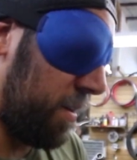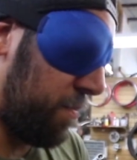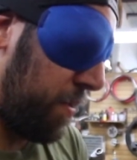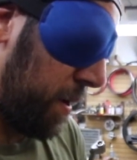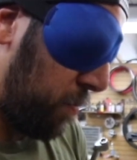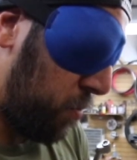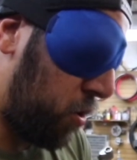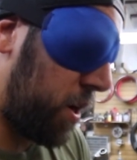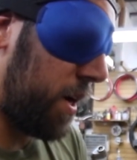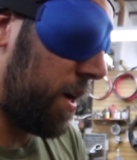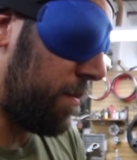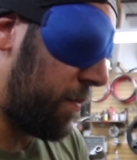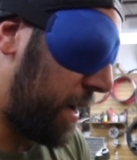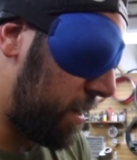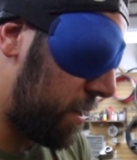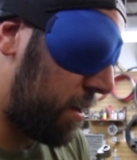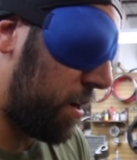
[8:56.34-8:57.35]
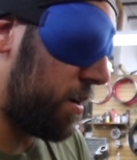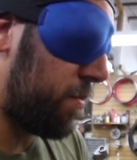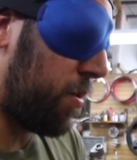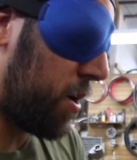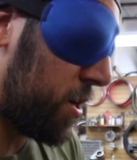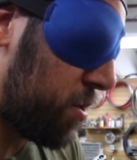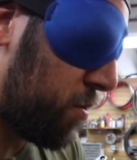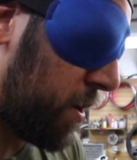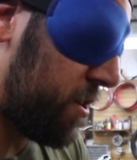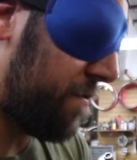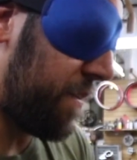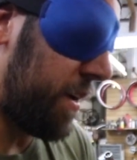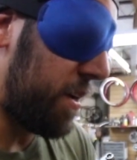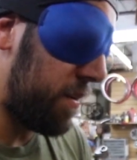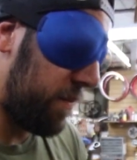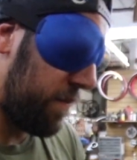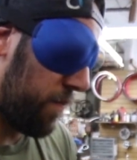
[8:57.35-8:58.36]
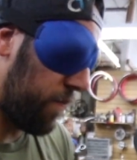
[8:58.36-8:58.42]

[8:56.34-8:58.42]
Big All boy, right. I'm about to turn the bar, so watch your face.